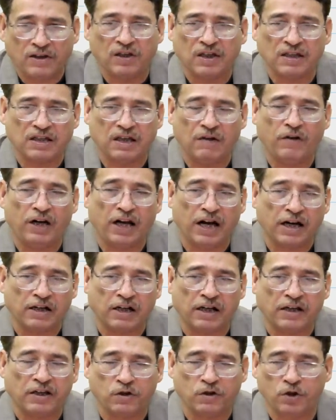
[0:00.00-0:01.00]
level, at
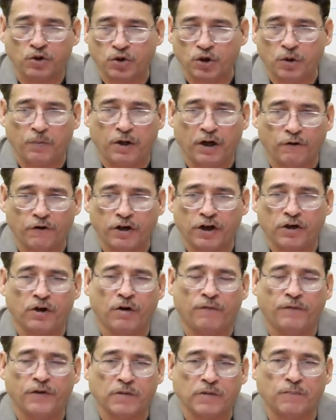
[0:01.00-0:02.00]
least you should be aware
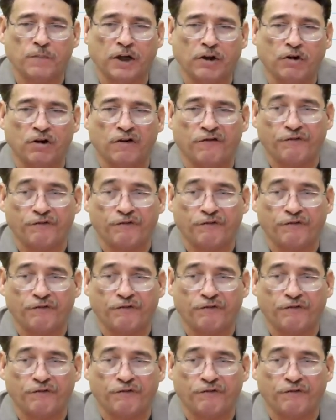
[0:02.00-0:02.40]
of this particular